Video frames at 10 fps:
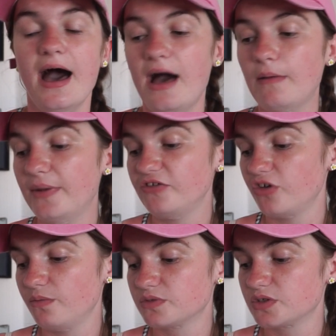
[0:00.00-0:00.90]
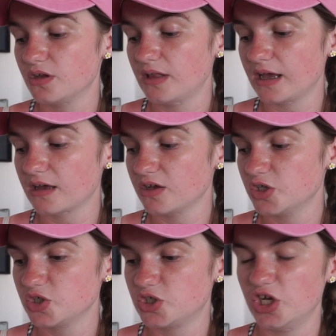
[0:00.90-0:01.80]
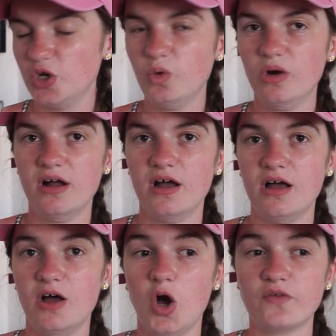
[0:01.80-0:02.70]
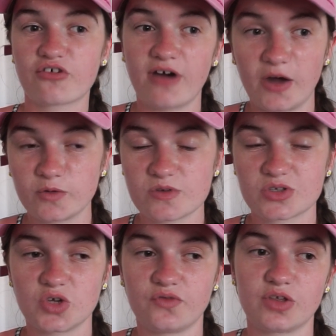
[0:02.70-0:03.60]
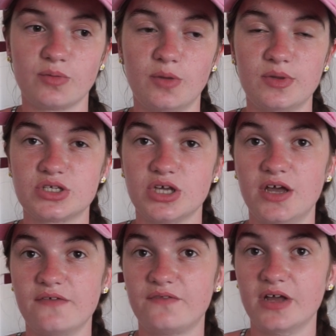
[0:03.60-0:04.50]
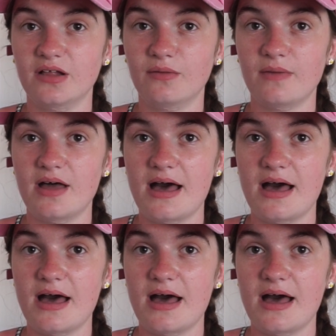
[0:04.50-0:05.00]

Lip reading: Our bedroom's like too overcrowded with stuff at the moment to film.